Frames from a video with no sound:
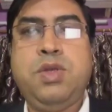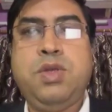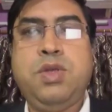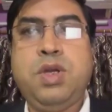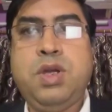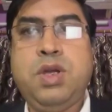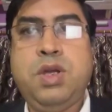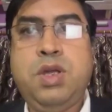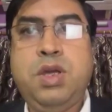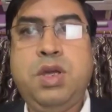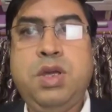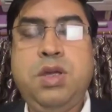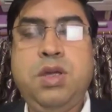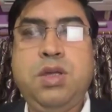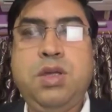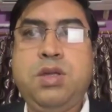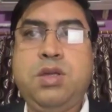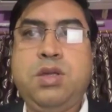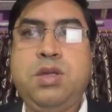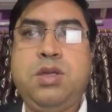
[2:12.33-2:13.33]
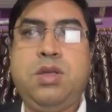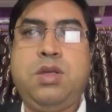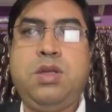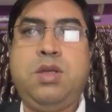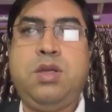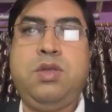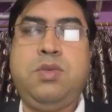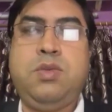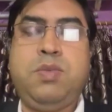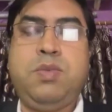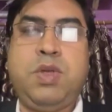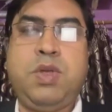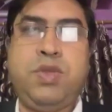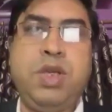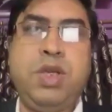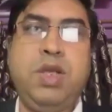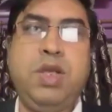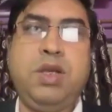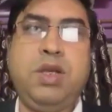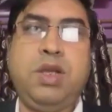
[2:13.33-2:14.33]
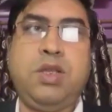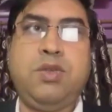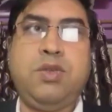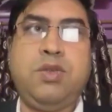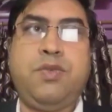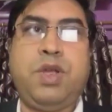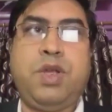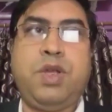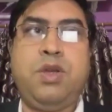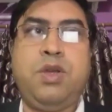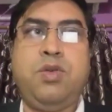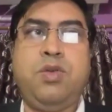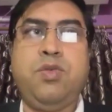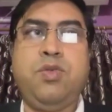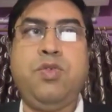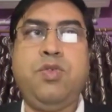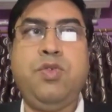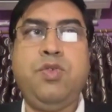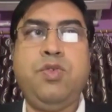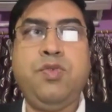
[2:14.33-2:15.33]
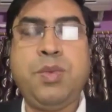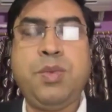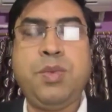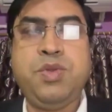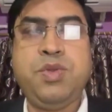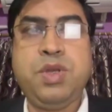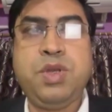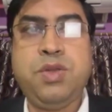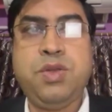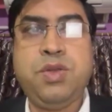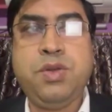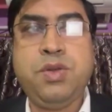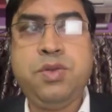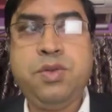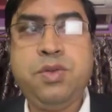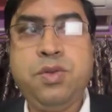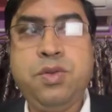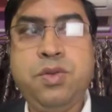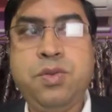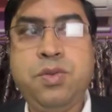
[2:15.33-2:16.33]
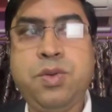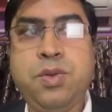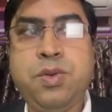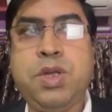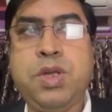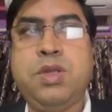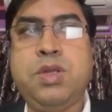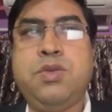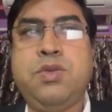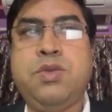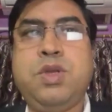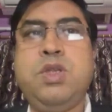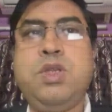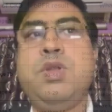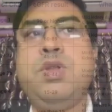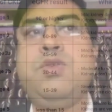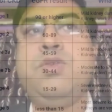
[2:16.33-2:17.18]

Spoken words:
CKD is basically classified into 5 stages, where the stage